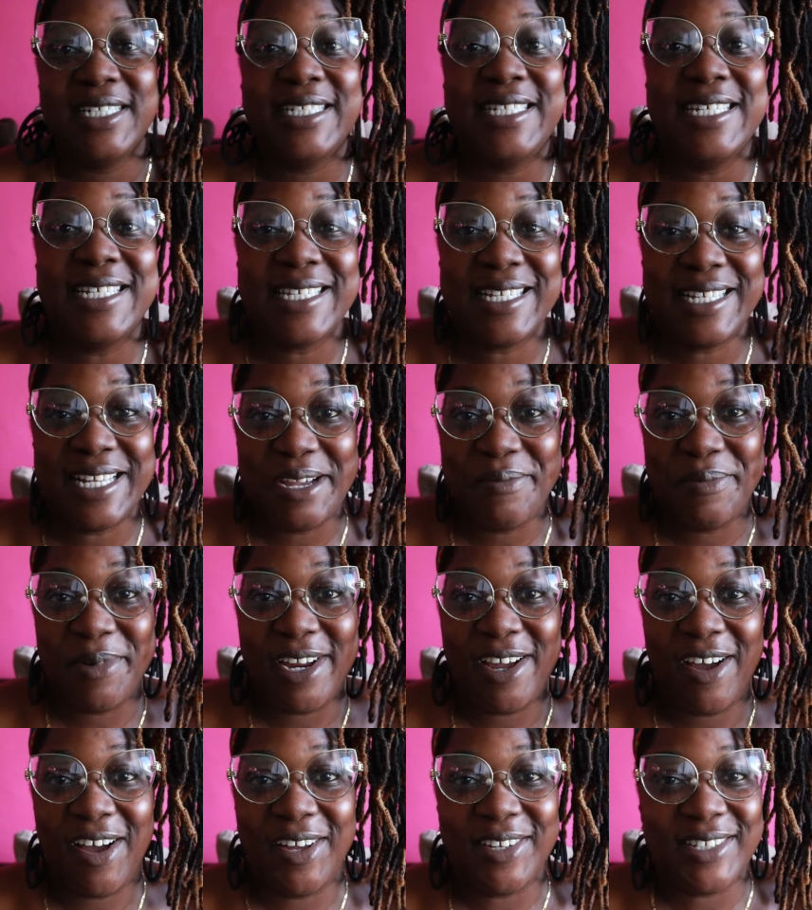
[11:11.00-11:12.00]
Disclaimer,
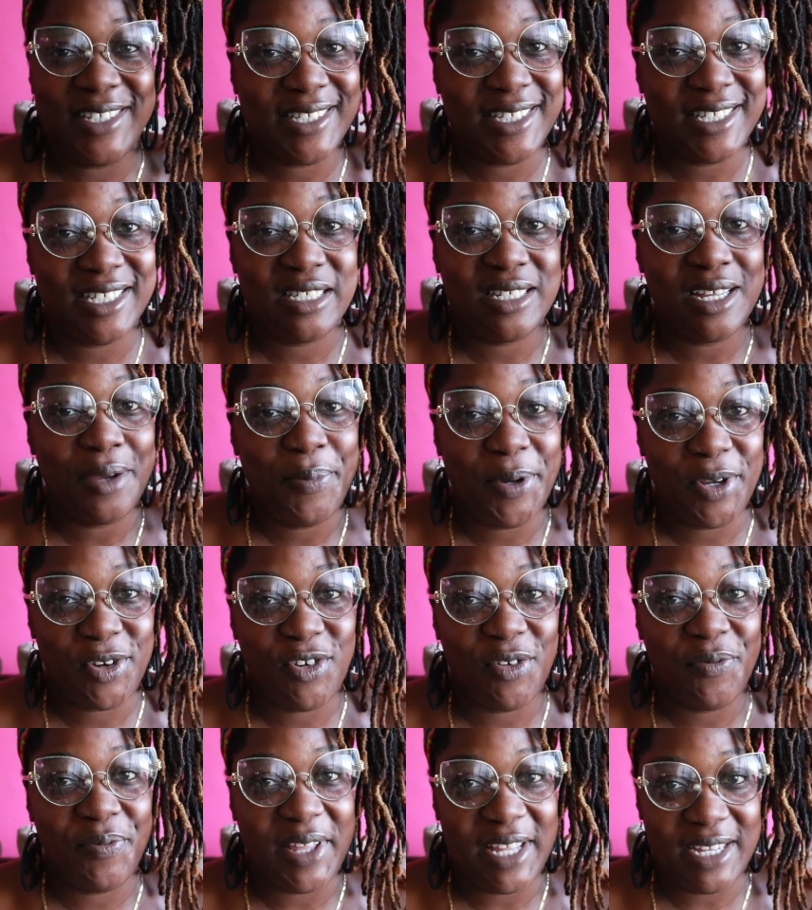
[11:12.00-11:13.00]
y'all, this is a
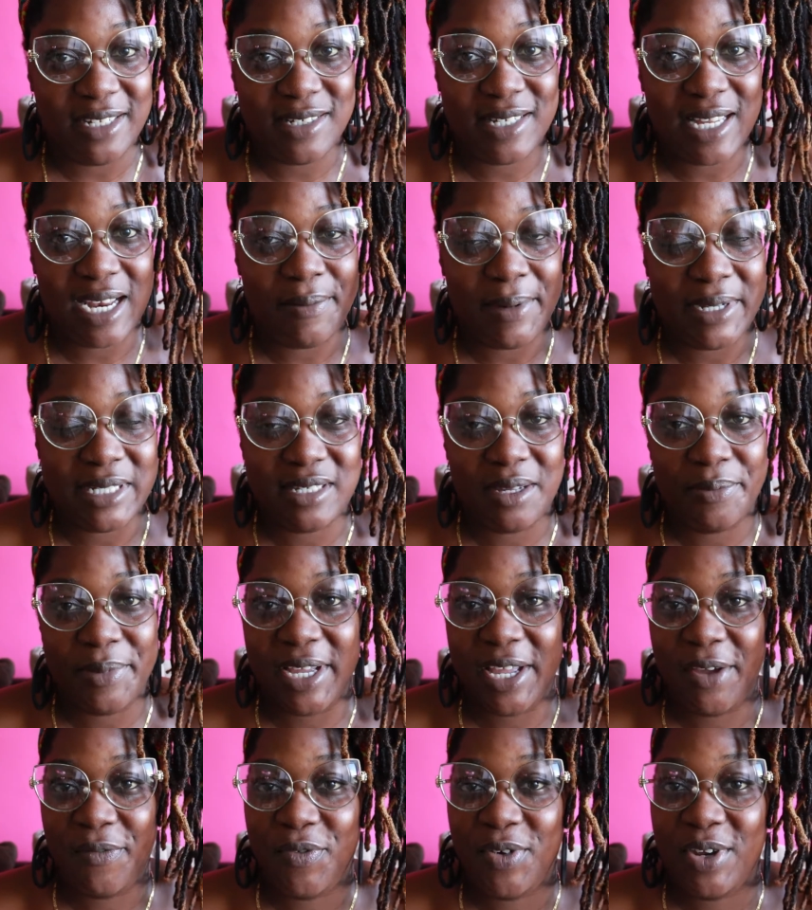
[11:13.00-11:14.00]
picture of the inside of my
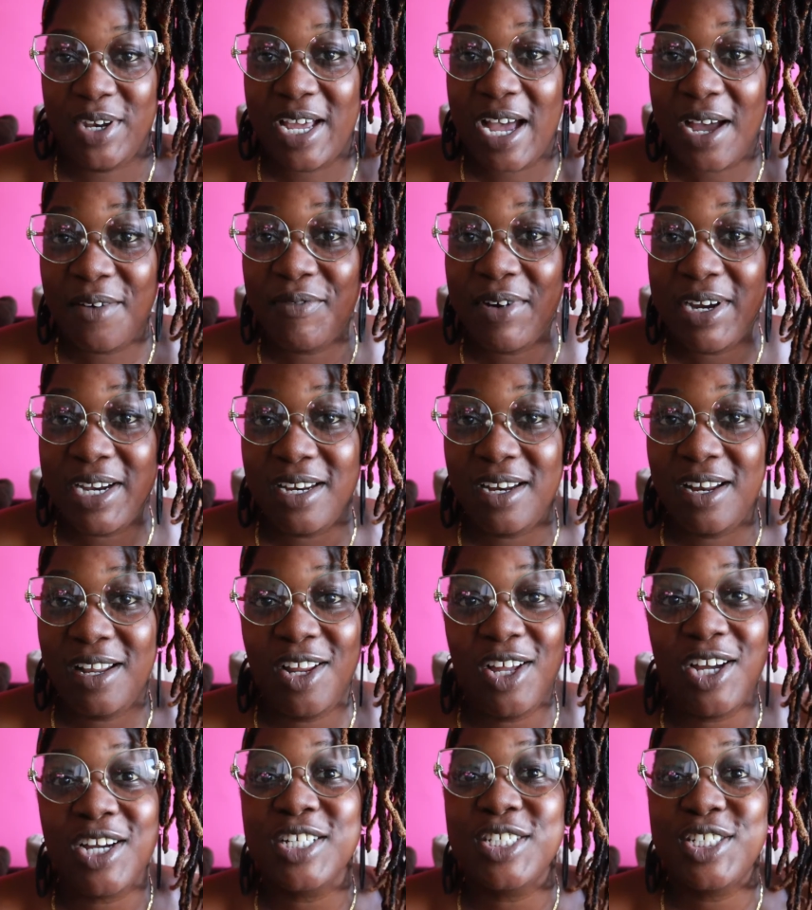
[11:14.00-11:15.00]
stomach. If you're not ready to
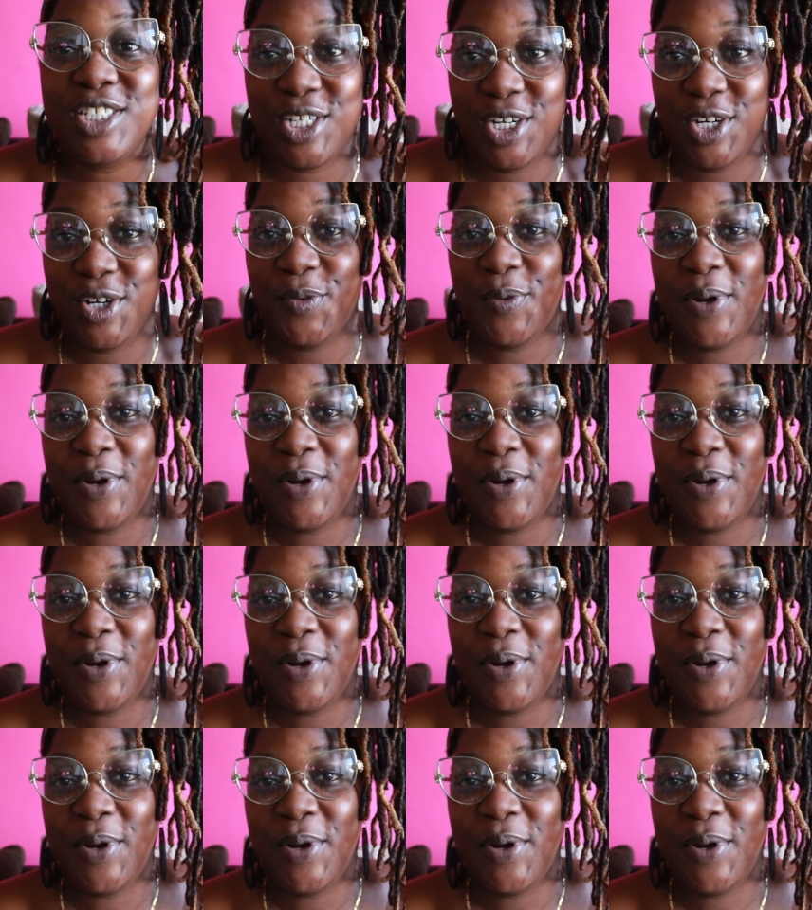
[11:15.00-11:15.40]
look, turn